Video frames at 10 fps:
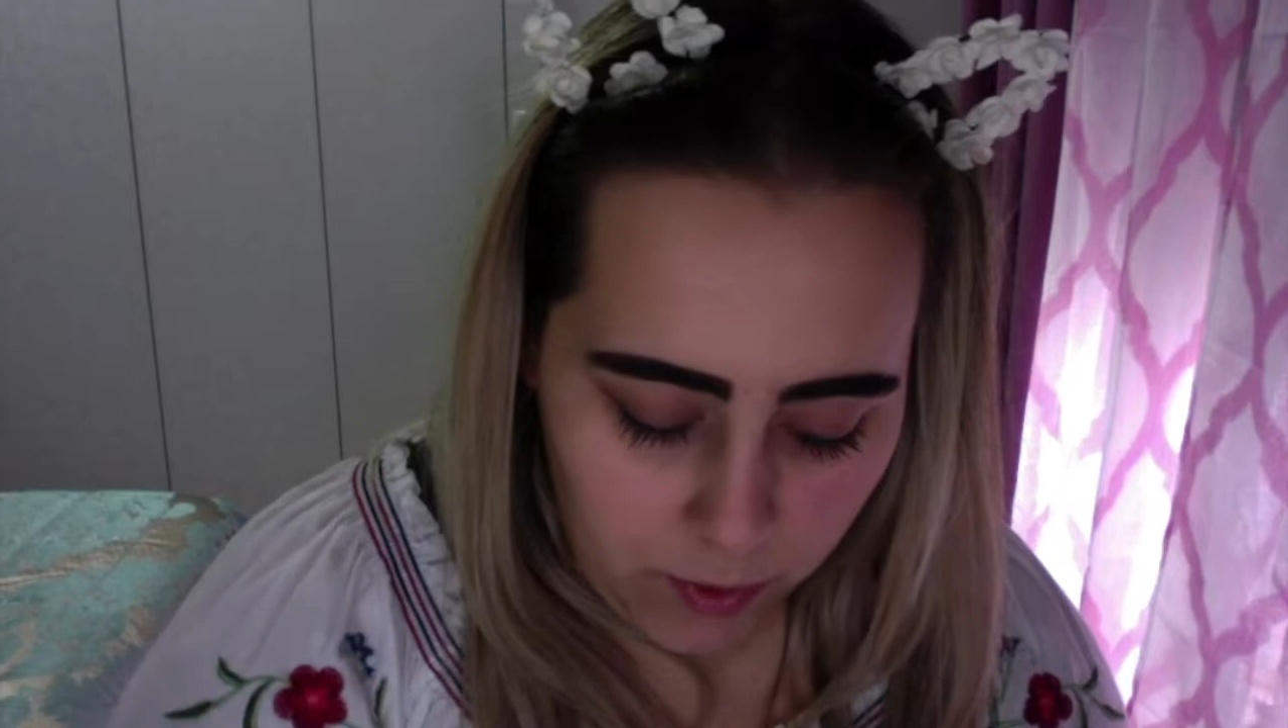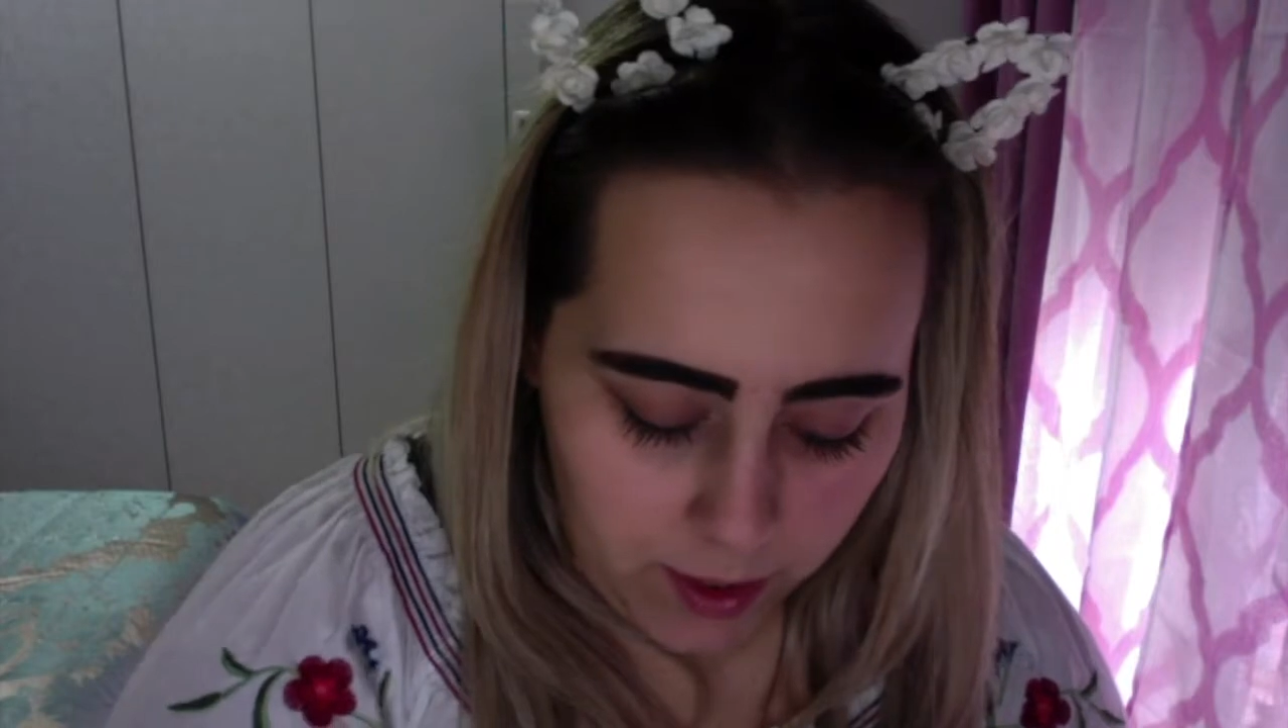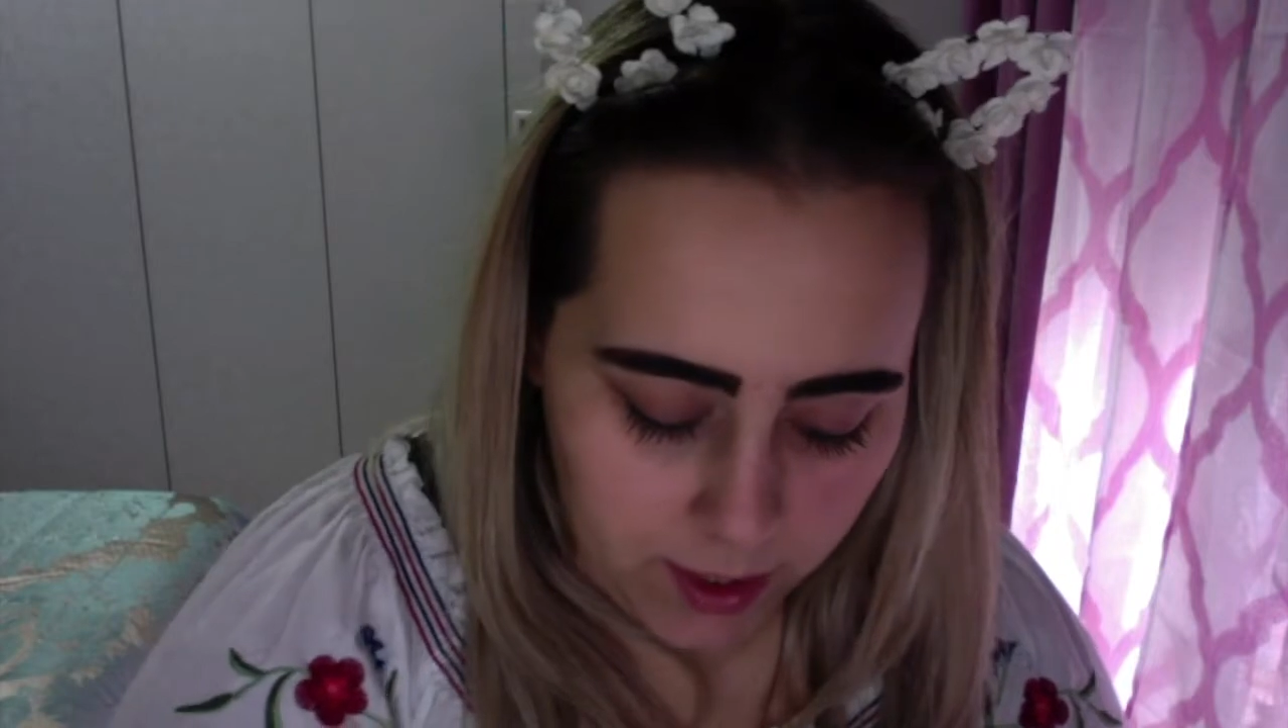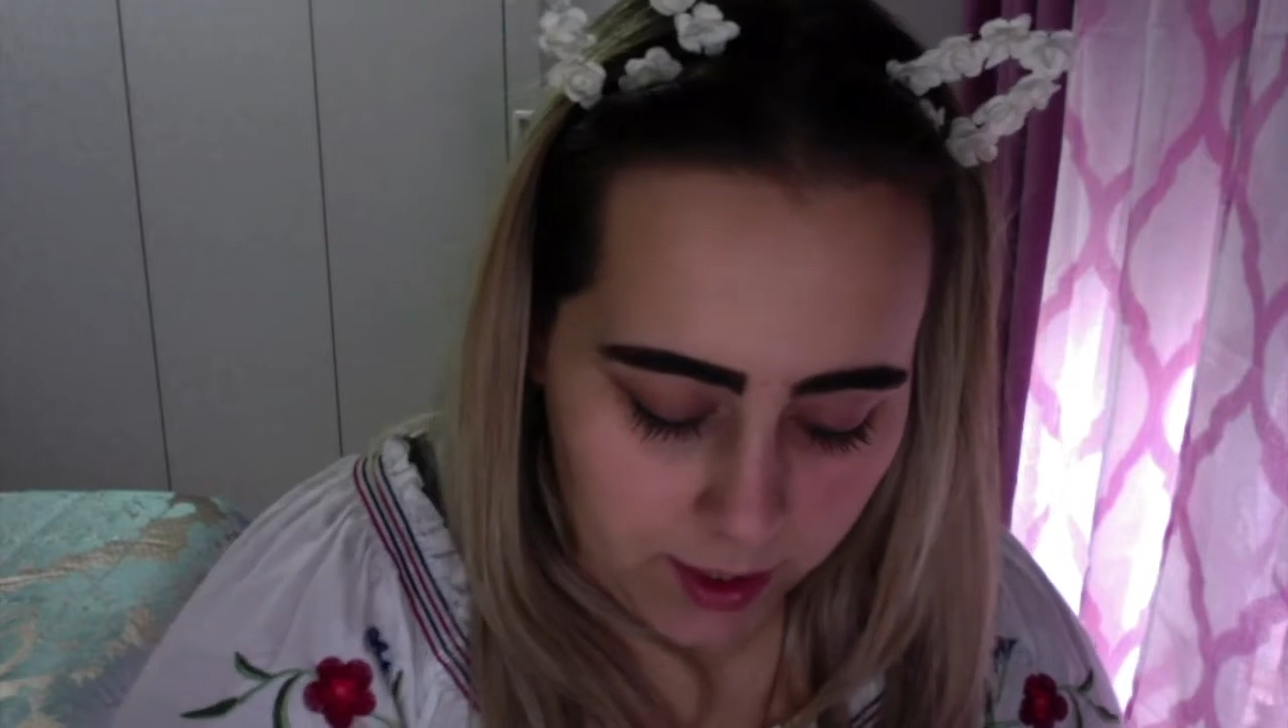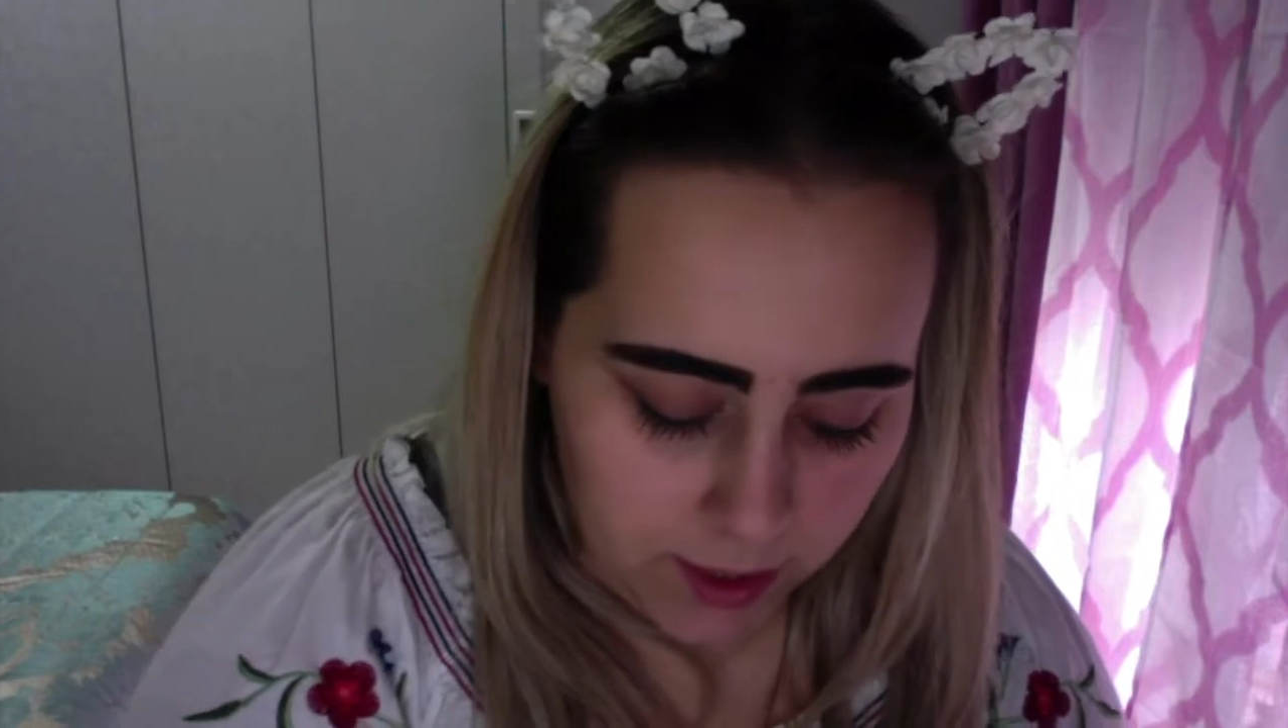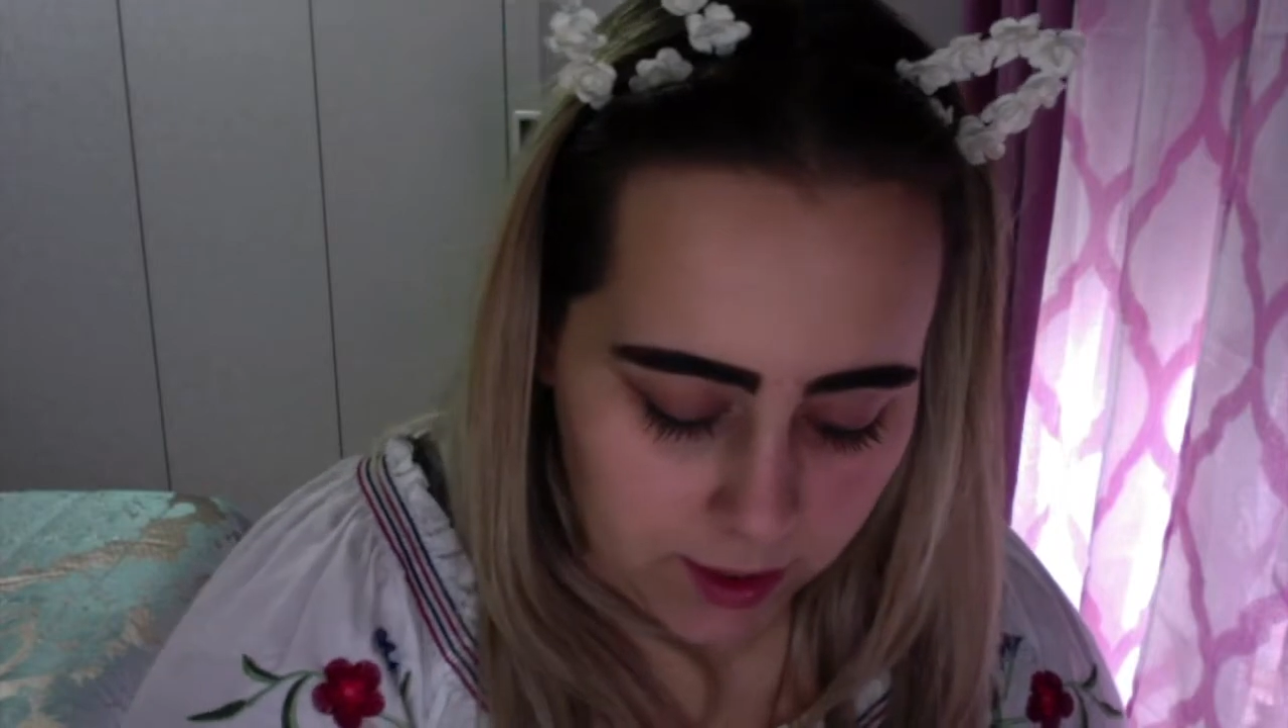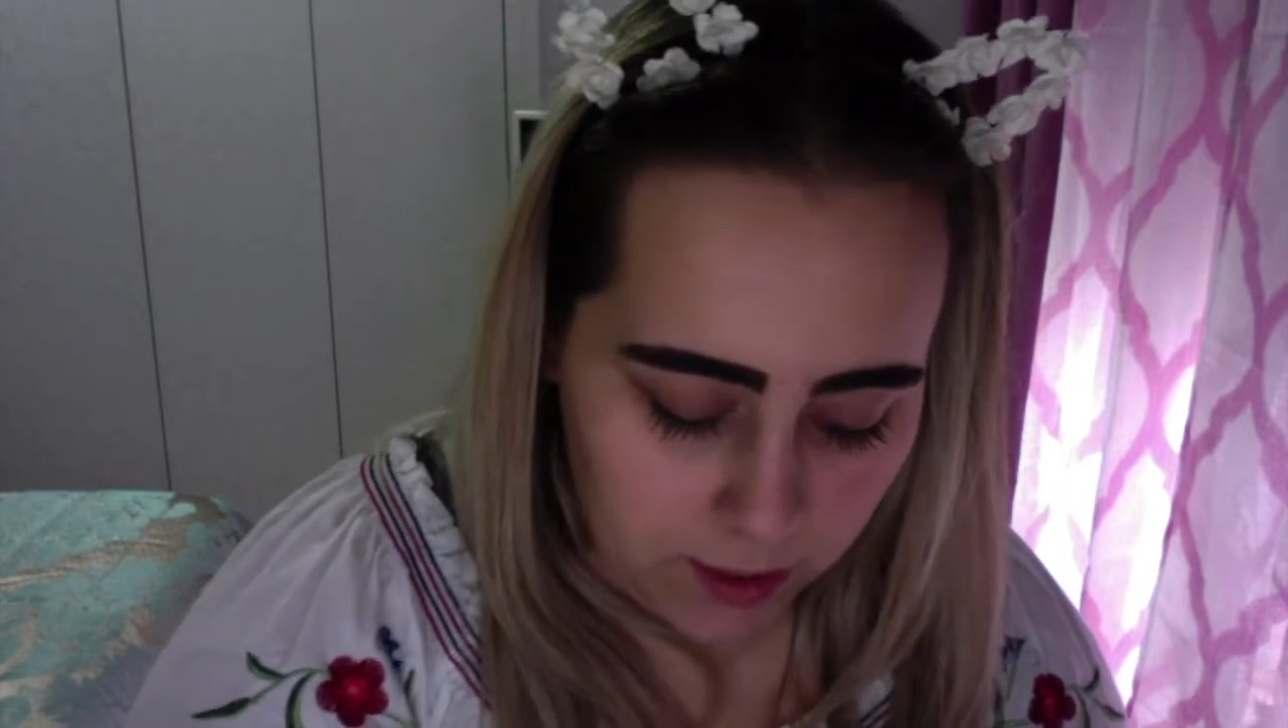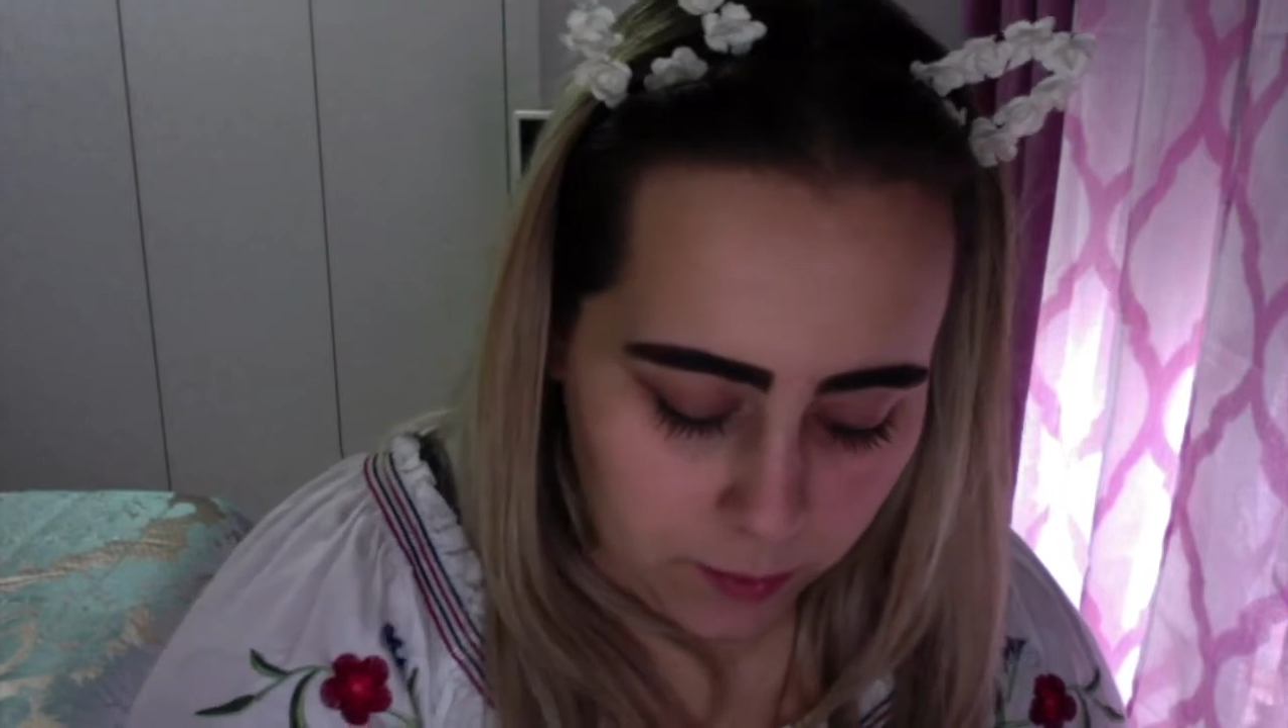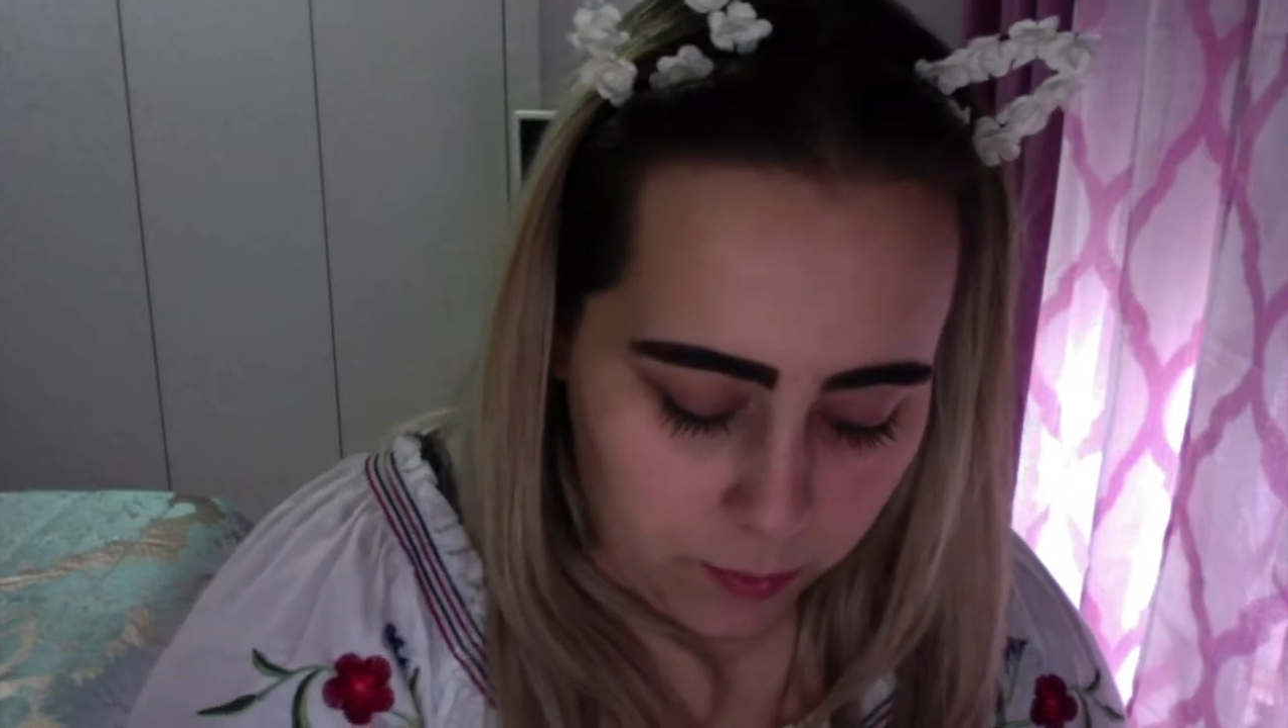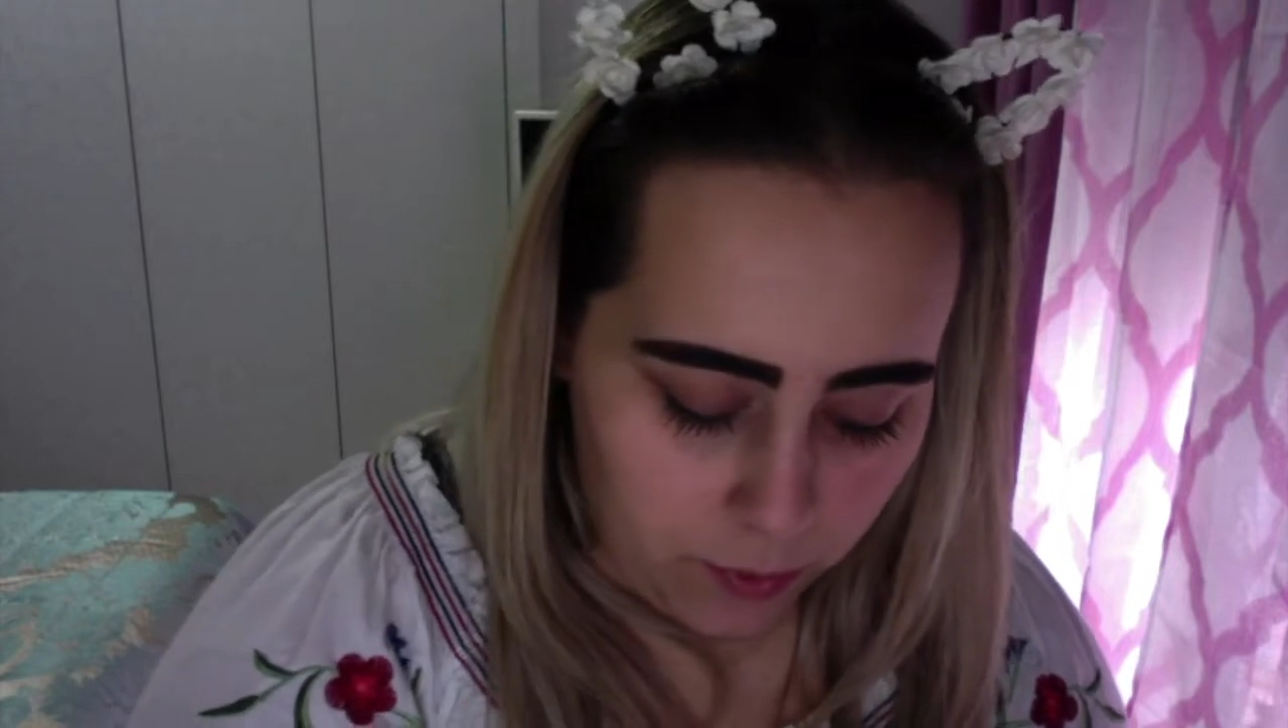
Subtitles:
with like a little